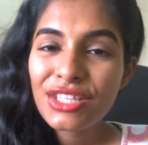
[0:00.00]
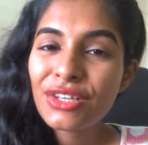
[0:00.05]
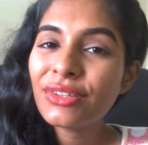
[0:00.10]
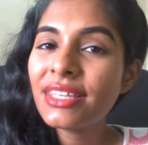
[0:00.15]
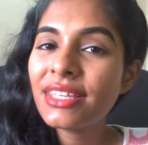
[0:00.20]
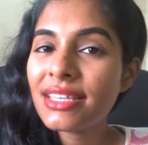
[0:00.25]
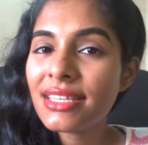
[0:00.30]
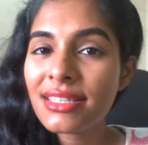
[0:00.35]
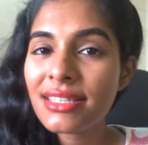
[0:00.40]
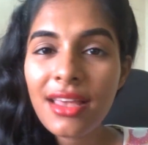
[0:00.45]

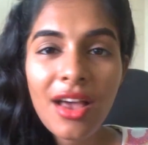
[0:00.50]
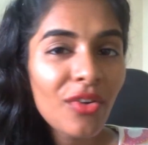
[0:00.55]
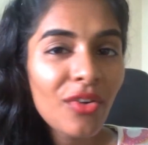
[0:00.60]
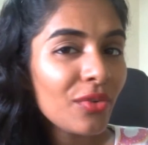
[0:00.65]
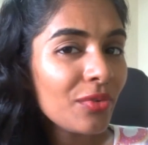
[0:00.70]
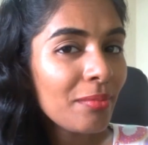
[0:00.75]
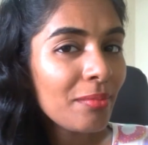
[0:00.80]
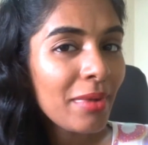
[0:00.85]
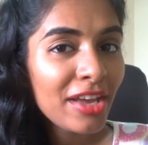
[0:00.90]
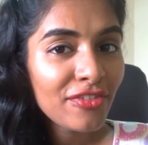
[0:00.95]
So this is
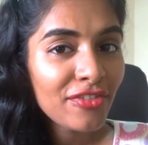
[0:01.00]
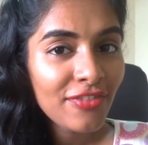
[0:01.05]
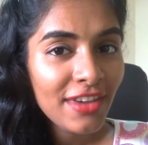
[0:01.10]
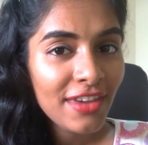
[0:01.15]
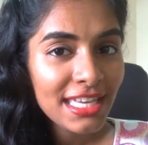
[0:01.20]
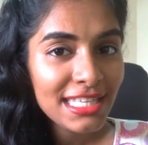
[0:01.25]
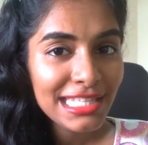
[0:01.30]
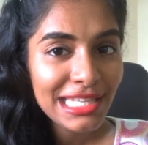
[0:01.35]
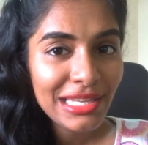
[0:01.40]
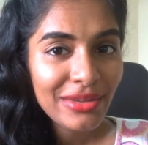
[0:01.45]
how my
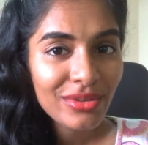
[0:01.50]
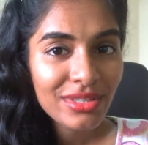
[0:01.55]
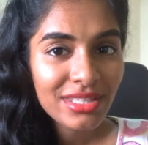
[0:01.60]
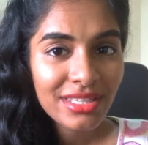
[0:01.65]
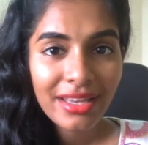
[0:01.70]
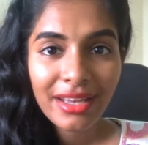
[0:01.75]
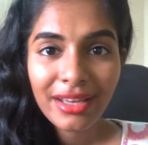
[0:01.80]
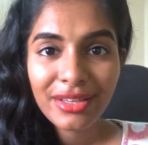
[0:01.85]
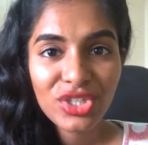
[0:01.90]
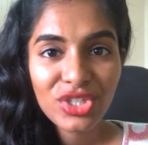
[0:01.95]
face
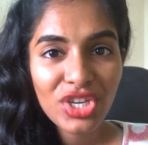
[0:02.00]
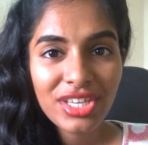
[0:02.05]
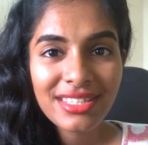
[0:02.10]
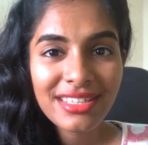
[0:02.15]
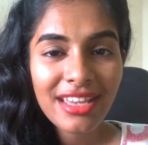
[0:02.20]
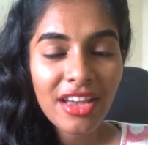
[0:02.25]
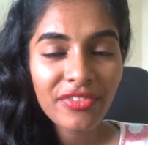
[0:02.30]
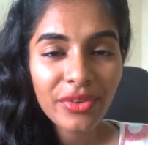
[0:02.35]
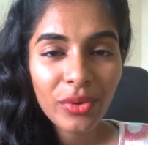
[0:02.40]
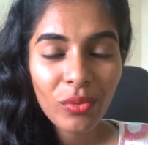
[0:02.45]
looks
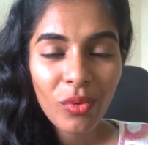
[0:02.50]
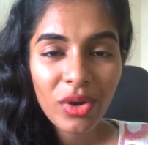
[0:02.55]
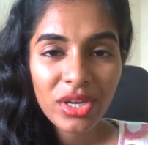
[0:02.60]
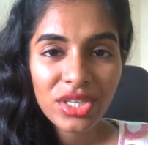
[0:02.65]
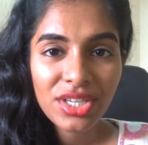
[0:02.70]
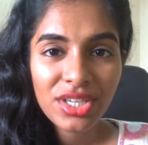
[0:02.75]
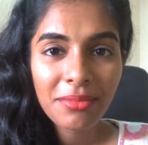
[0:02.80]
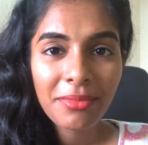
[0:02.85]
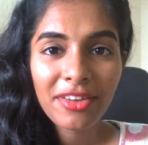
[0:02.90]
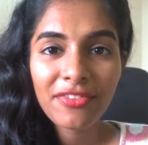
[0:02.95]
just after
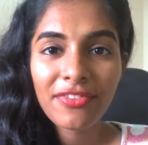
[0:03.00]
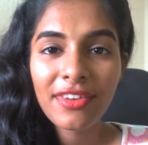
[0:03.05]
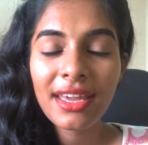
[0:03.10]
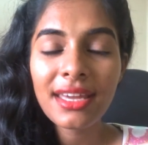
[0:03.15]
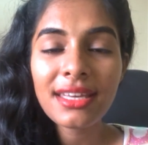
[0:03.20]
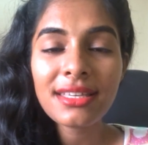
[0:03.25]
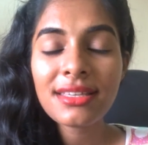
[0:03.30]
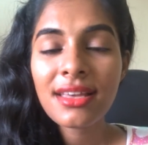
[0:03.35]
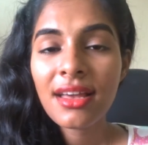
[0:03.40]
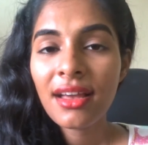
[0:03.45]
washing my
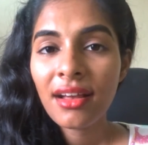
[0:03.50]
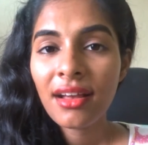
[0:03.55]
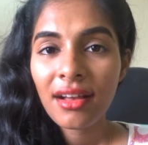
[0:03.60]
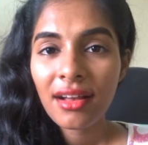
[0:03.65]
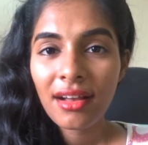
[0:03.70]
face.